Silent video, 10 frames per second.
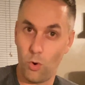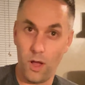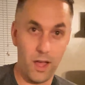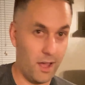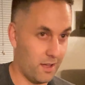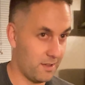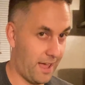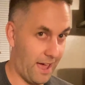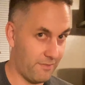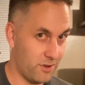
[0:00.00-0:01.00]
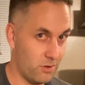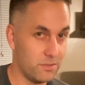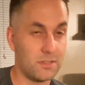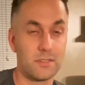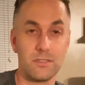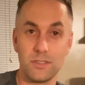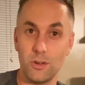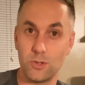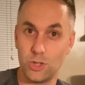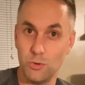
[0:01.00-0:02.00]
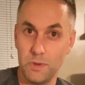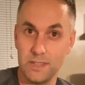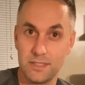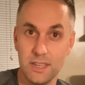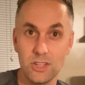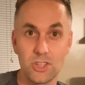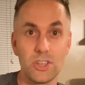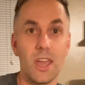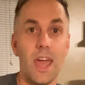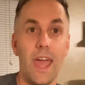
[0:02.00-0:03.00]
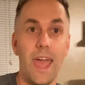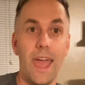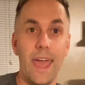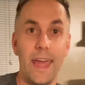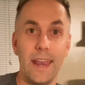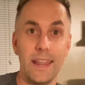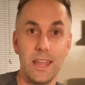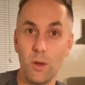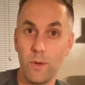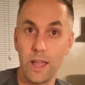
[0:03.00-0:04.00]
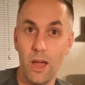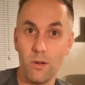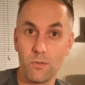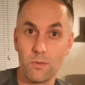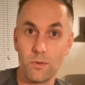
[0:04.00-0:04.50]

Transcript: uh, half notes, so two beats each. And here we go.